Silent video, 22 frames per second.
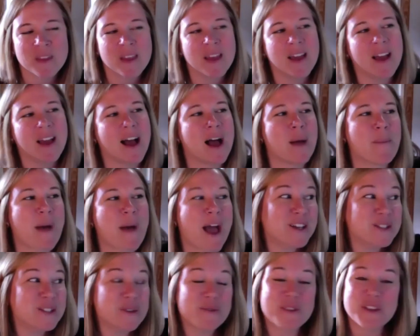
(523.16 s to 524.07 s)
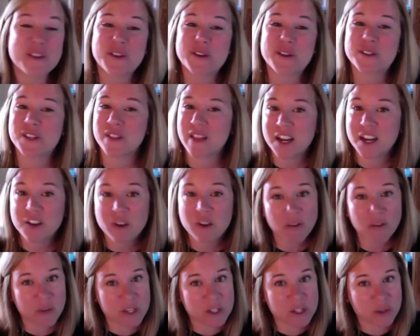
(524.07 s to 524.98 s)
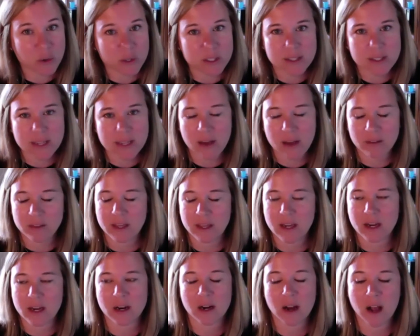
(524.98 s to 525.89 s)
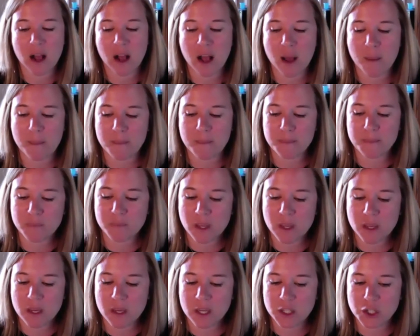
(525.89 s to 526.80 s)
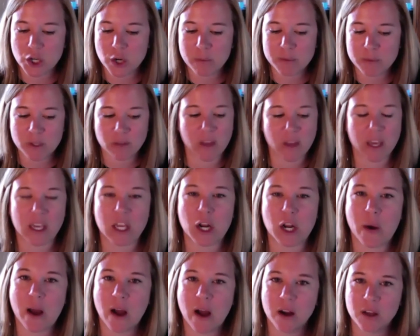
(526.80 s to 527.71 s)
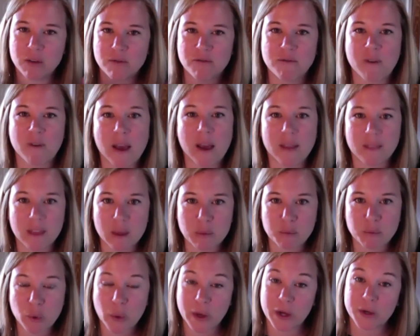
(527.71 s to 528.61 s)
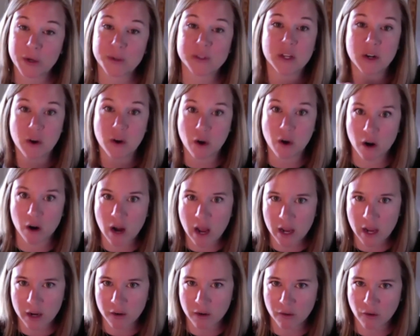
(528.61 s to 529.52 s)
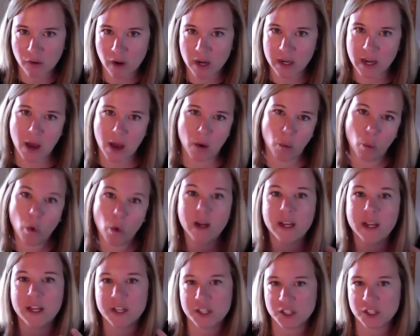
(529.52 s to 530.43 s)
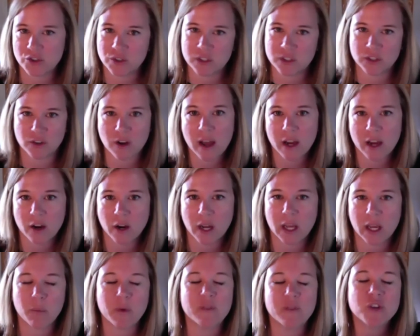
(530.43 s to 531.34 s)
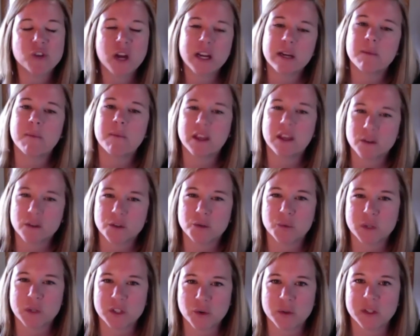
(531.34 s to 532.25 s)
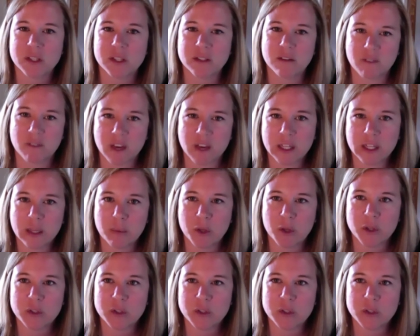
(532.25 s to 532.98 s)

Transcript: Um, I also think there's a lot of great resources out there um, in terms of like, you know, how do you find the employers that are hiring right now? What industries are hiring? And we've tried to make those resources available.